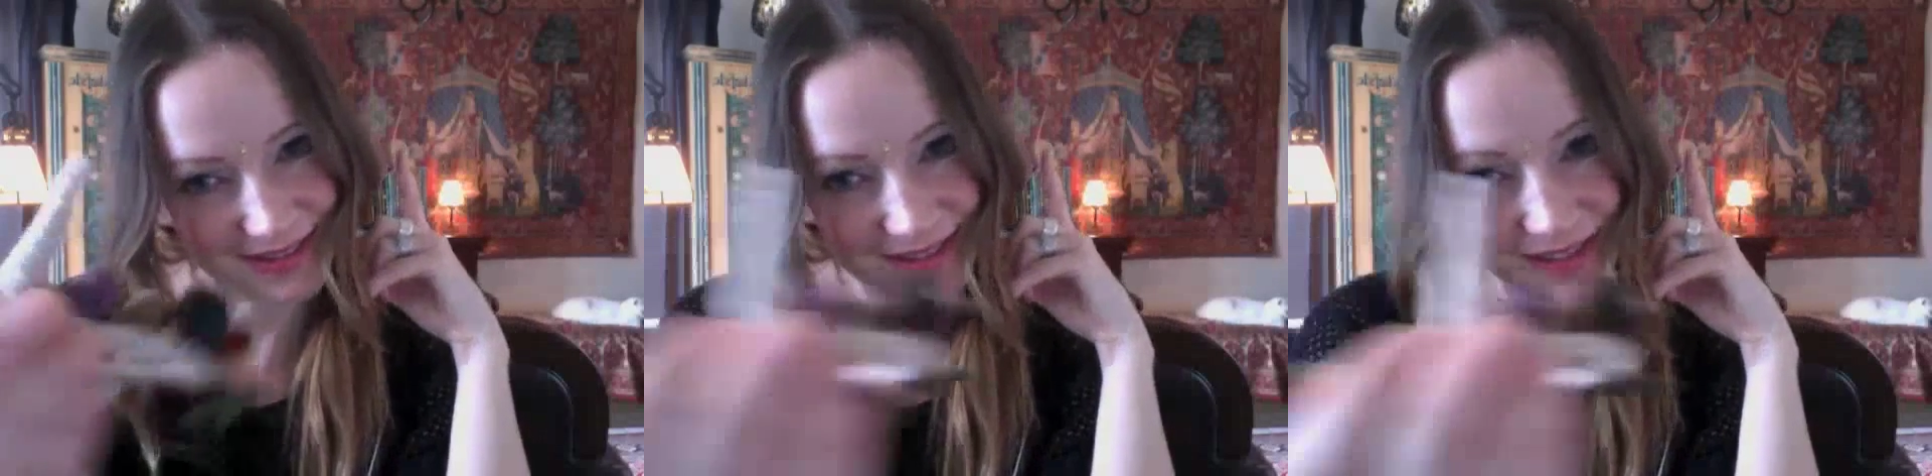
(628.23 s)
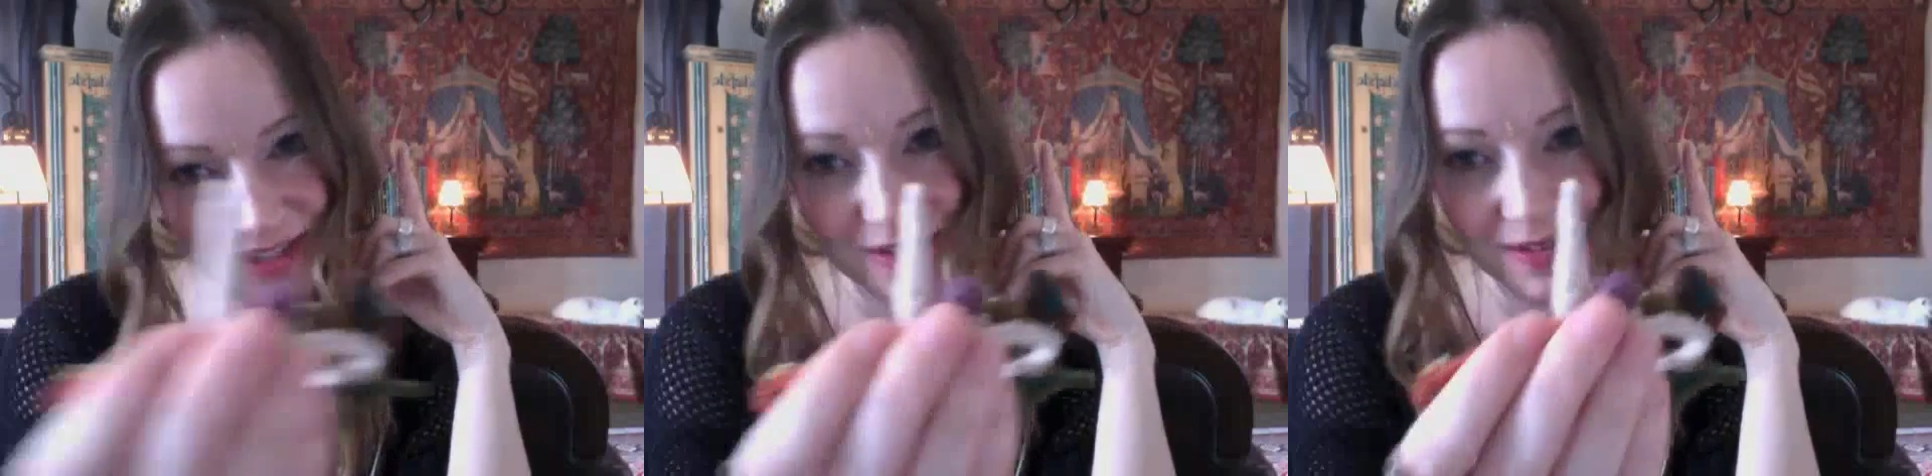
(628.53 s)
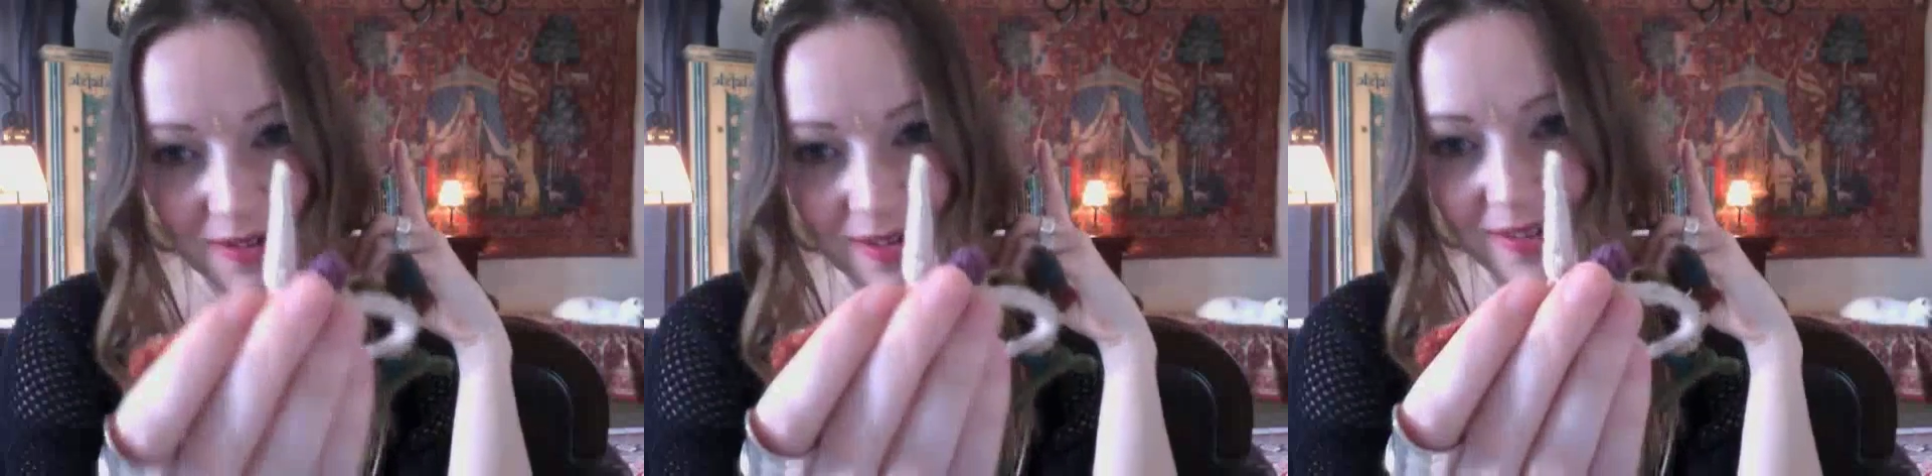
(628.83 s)
the
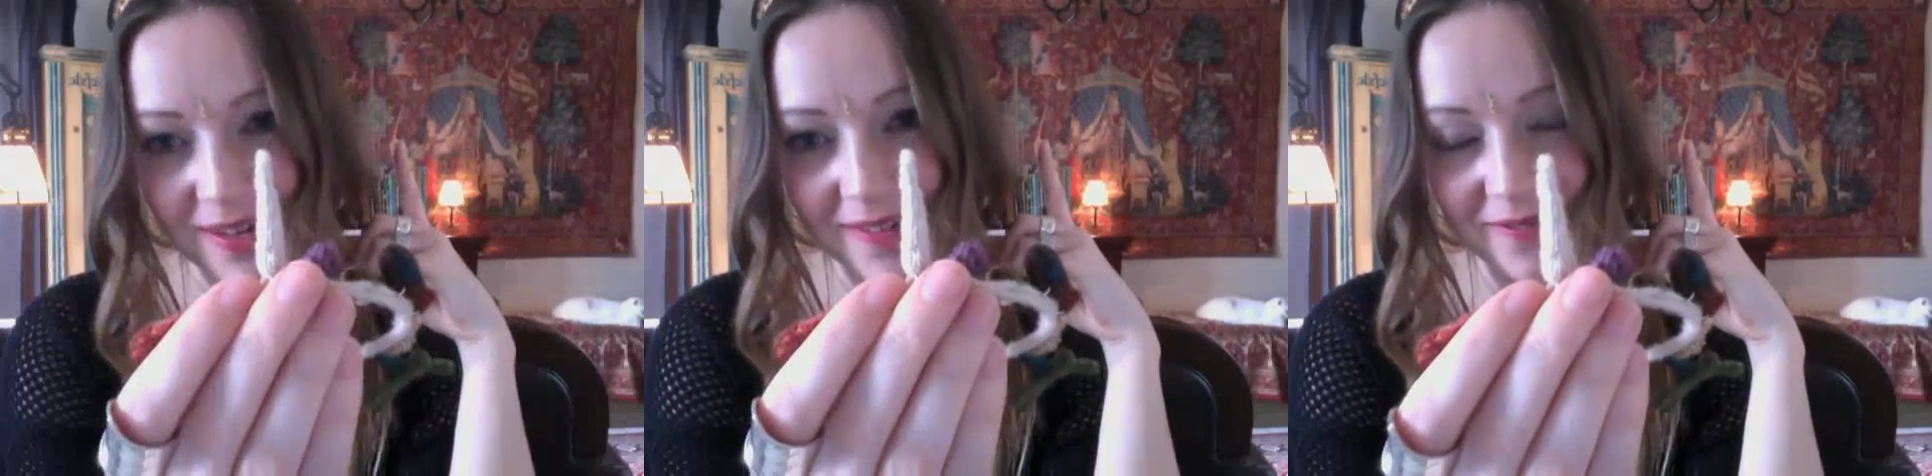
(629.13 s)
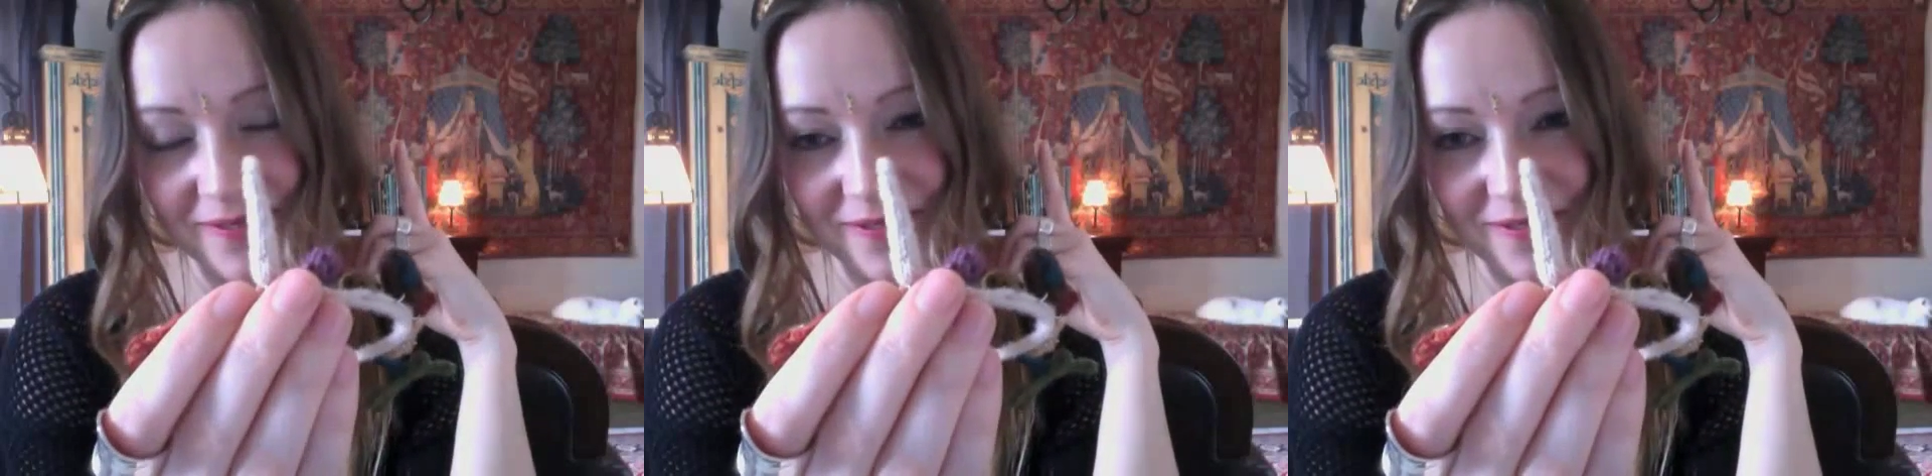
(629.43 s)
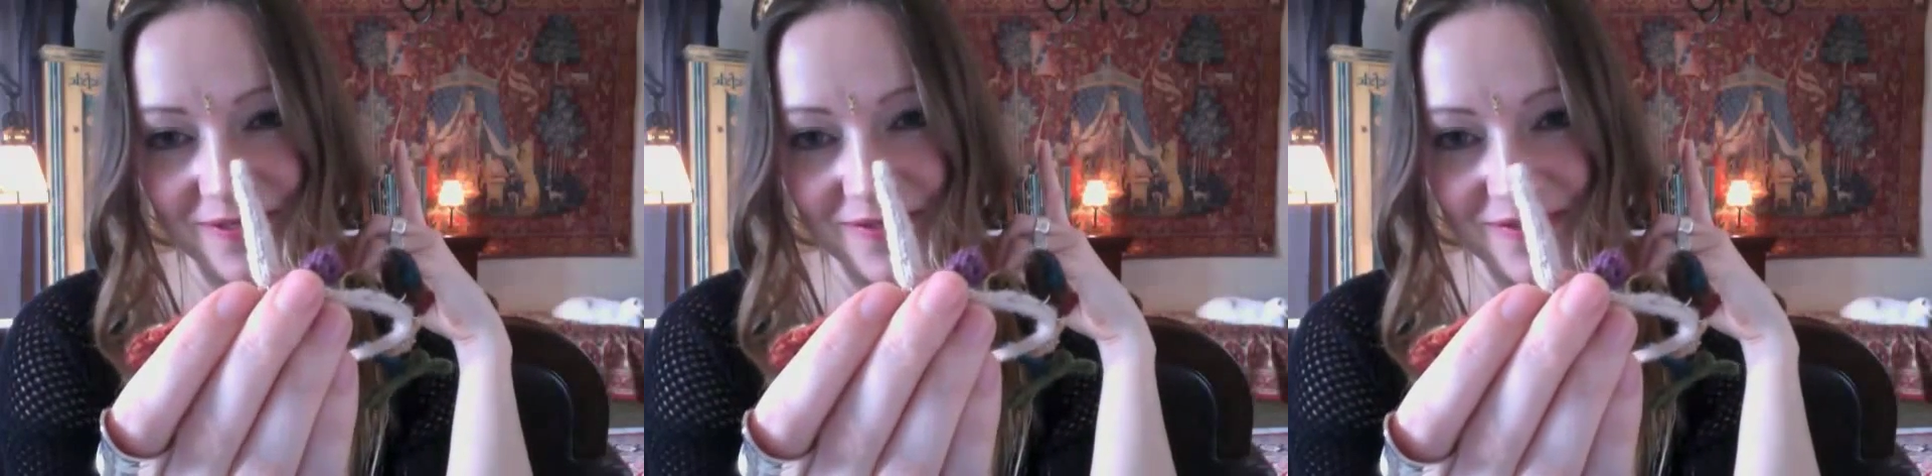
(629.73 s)
unicorn horn.
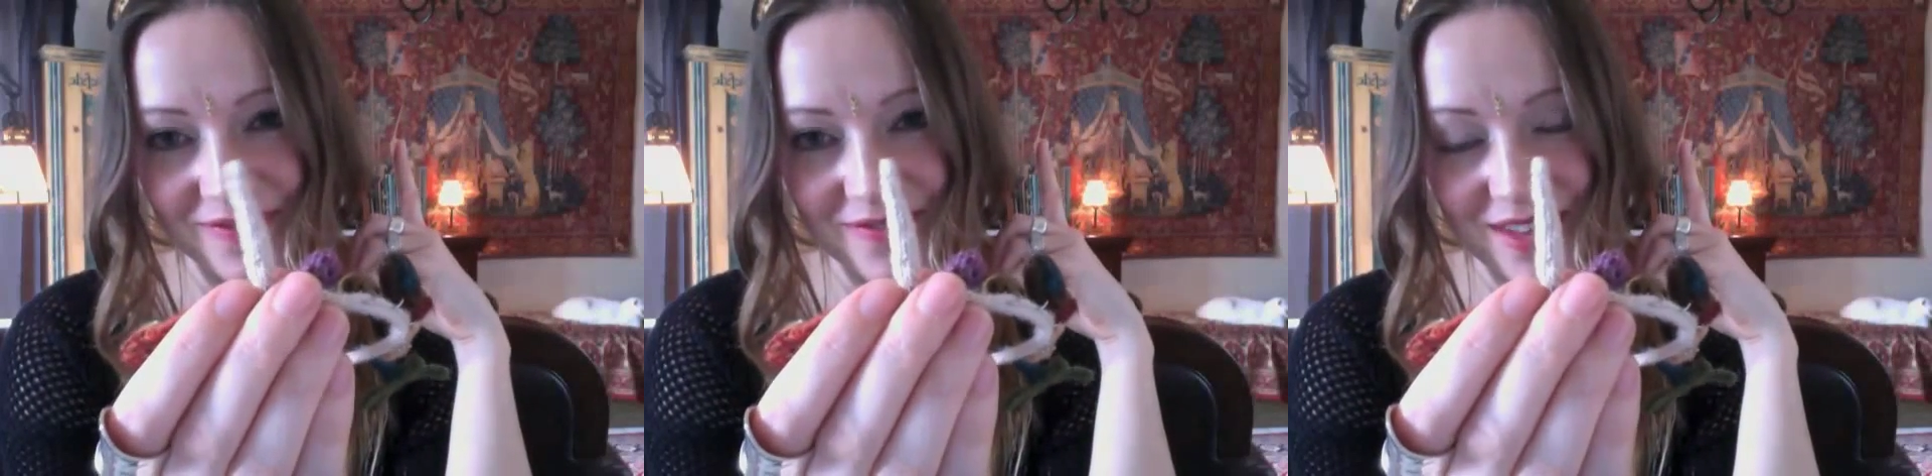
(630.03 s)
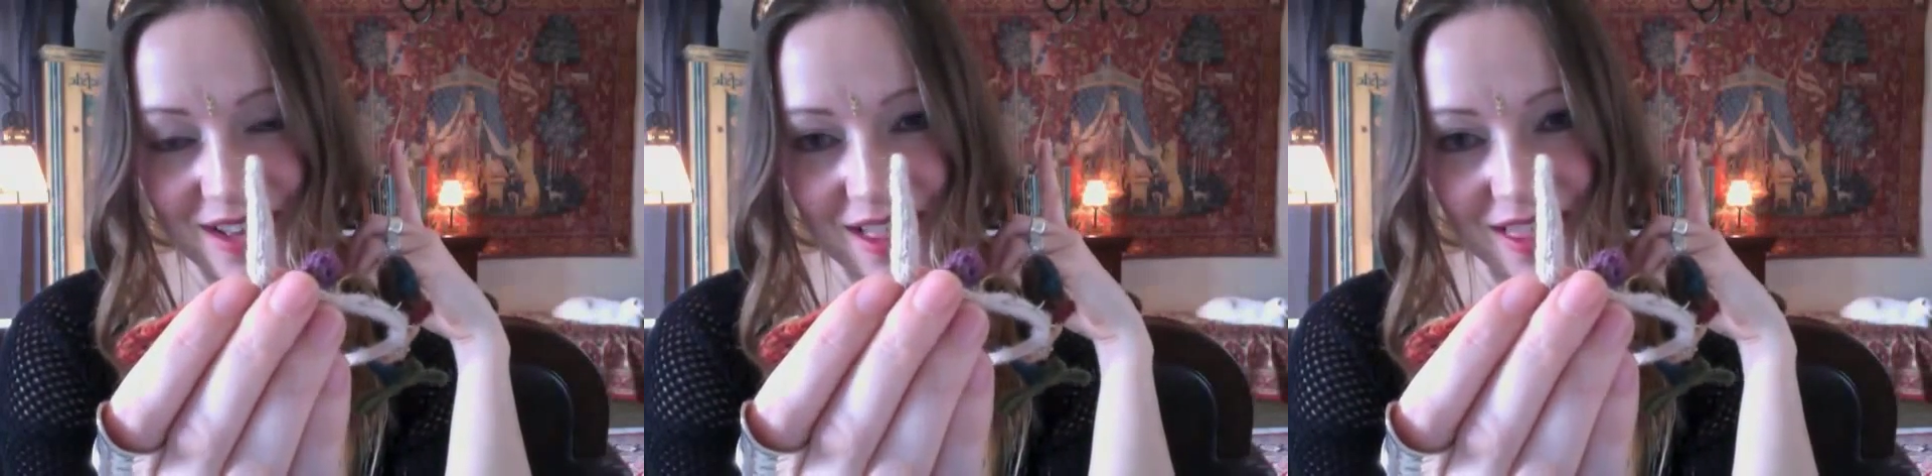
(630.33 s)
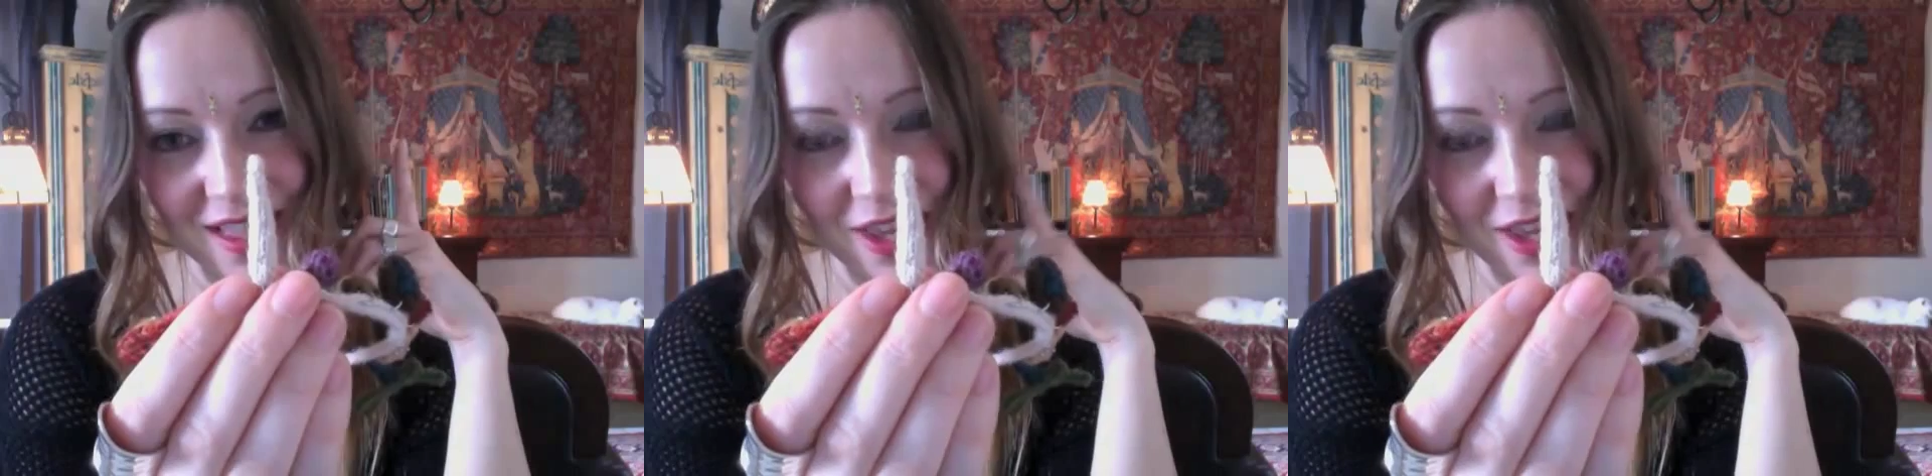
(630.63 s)
The